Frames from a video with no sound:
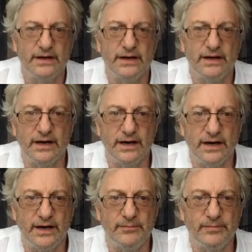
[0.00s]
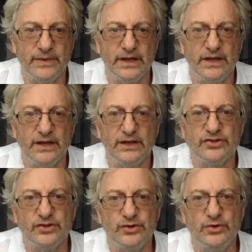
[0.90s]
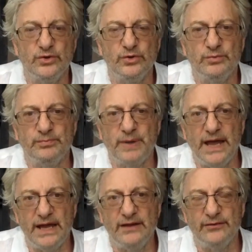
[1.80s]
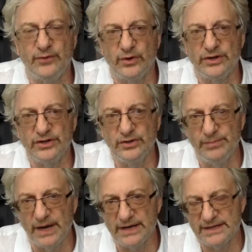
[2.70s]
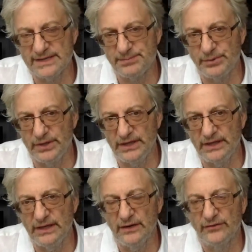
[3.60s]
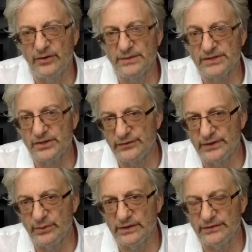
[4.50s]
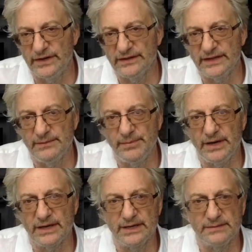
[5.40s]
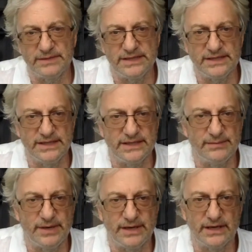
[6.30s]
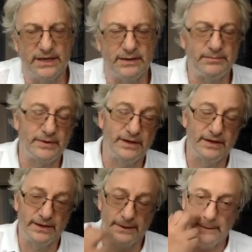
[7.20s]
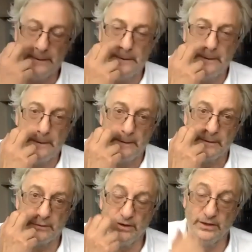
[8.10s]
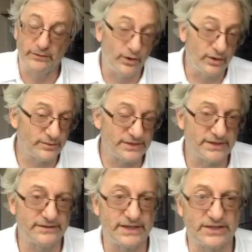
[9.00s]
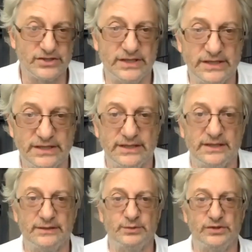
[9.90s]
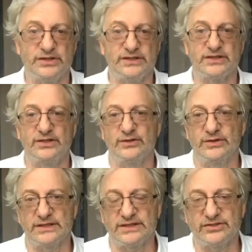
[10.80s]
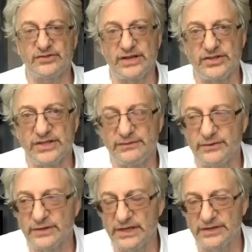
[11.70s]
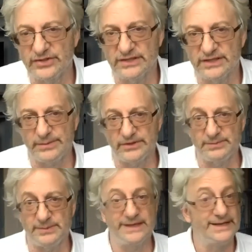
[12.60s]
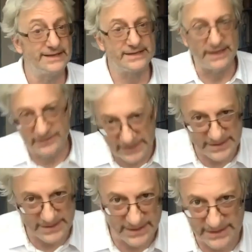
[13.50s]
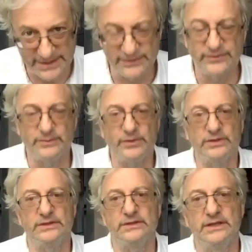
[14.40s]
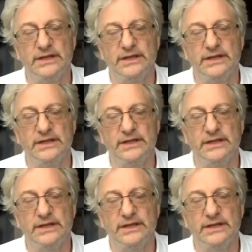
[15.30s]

to pay for a new buying spree from the sovereign wealth fund. They're buying up Disney, they're buying up quite a lot of oil reserves, actually, which is a curious strategy for a country that's supposed to be divesting itself from oil.